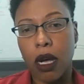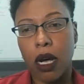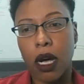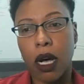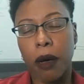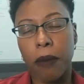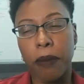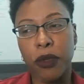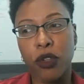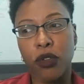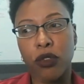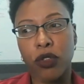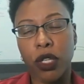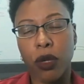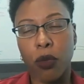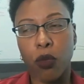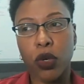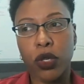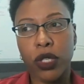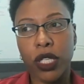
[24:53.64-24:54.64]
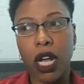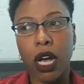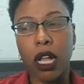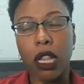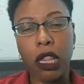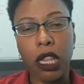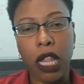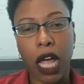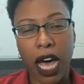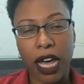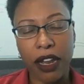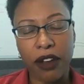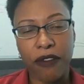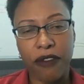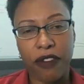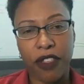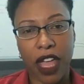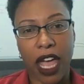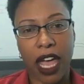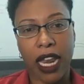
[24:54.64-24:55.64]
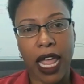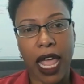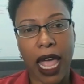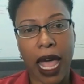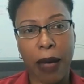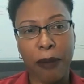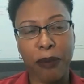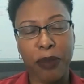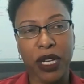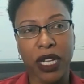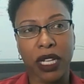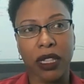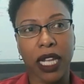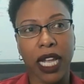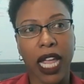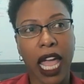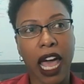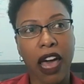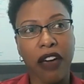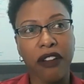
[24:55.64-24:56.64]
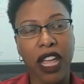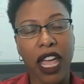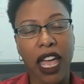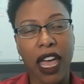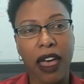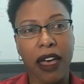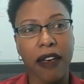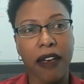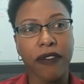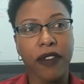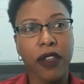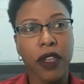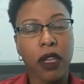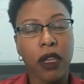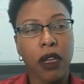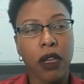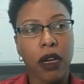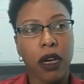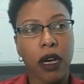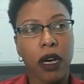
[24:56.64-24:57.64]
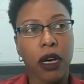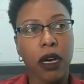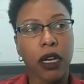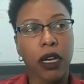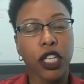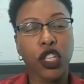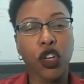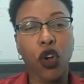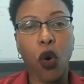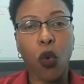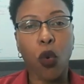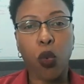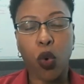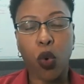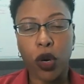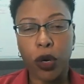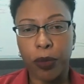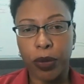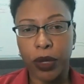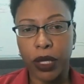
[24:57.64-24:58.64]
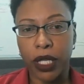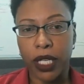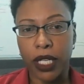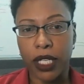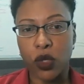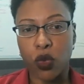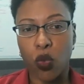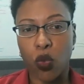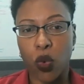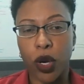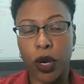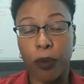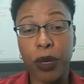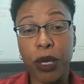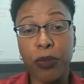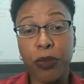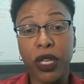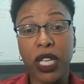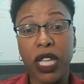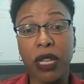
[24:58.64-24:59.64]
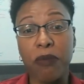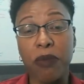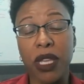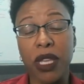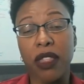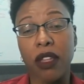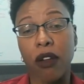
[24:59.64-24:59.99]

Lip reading: we're seeing a lot of that happening, like how to have a workplace where people can be